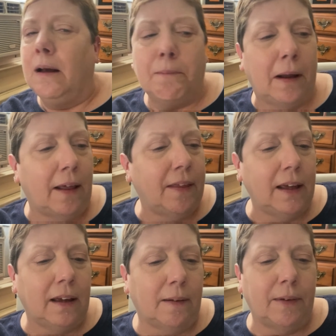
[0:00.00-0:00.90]
But I
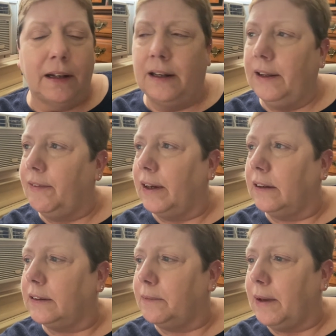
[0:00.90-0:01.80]
think I'm going to leave it
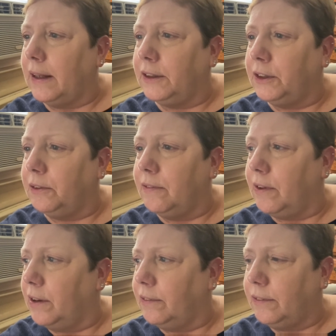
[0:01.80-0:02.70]
because I'm getting too
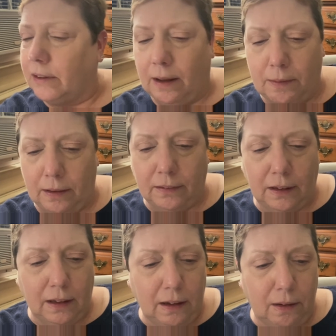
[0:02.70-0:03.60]
involved. I'm
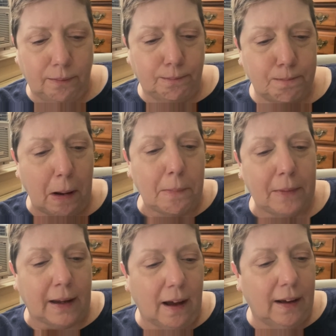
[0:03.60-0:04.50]
bummed
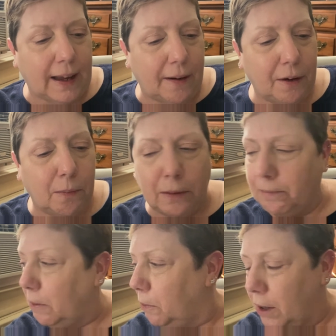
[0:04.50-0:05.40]
I can't carry on with
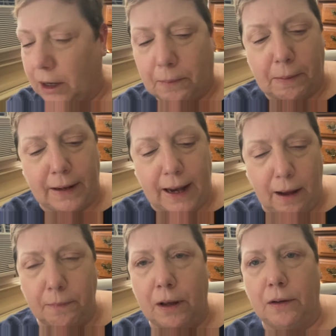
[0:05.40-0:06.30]
my work, but
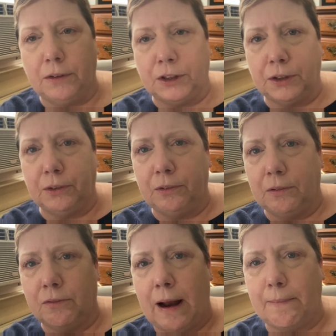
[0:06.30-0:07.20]
now I'm going
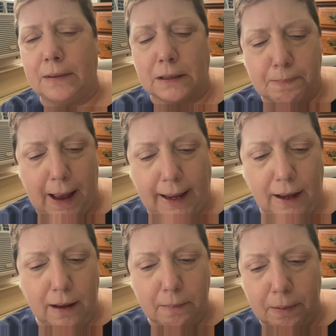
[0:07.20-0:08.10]
to wrap this bag
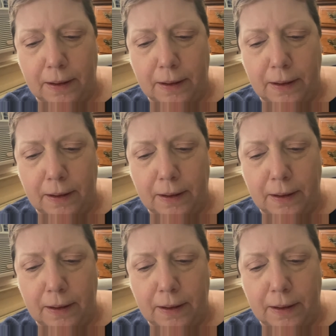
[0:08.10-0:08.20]
up.